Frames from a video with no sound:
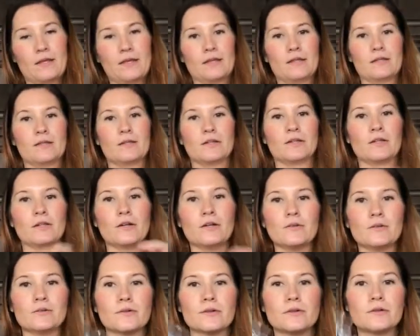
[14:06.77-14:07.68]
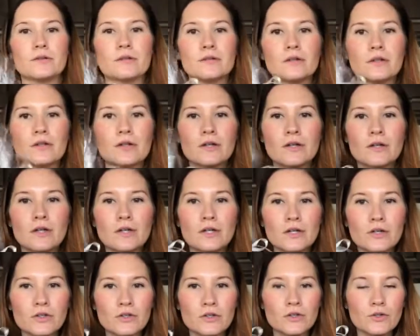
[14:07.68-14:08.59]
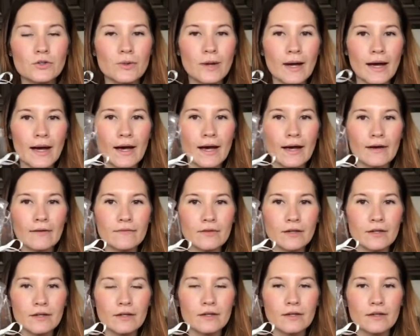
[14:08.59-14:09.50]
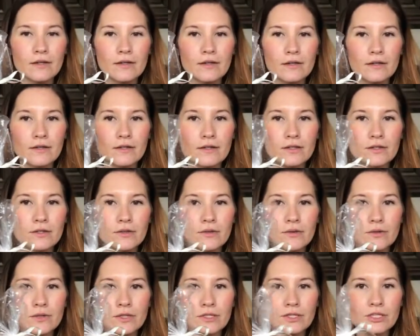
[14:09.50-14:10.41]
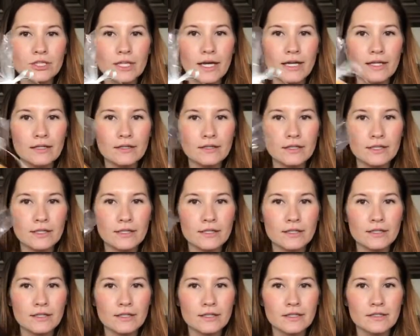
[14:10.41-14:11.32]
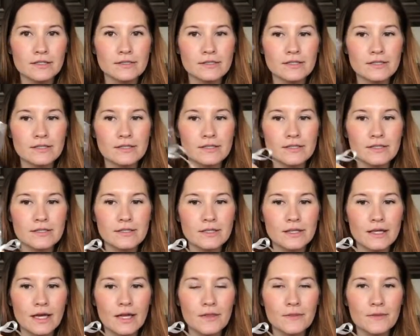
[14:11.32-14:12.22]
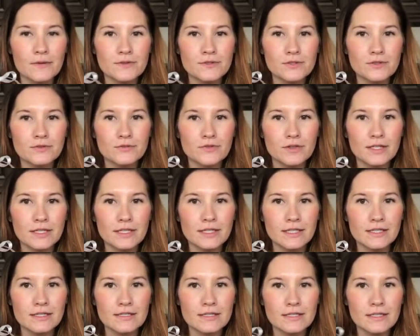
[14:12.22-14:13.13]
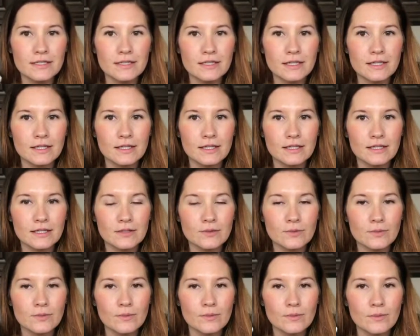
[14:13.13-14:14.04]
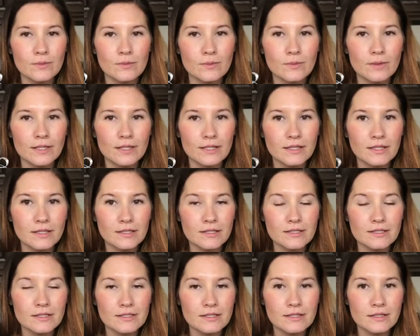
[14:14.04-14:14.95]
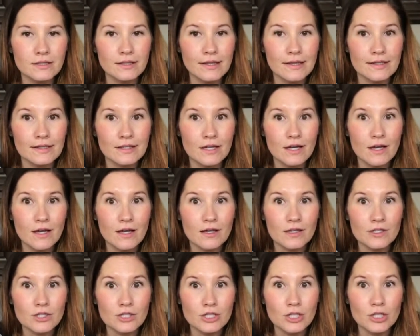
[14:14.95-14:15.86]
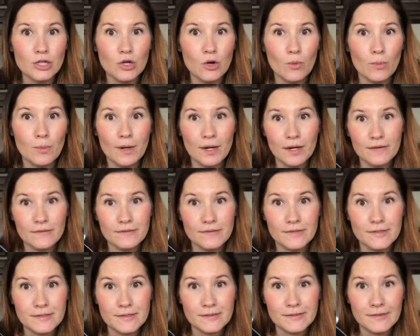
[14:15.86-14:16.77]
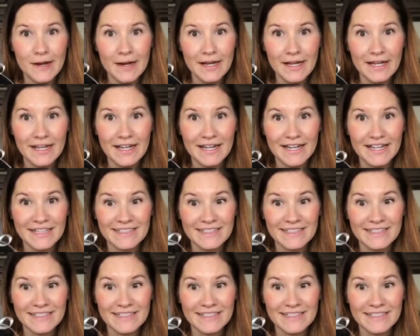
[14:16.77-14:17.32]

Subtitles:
And there you go. You have your jack-o'-lanterns. And those are fun and easy. And what kid doesn't like Cheeto Puffs, right?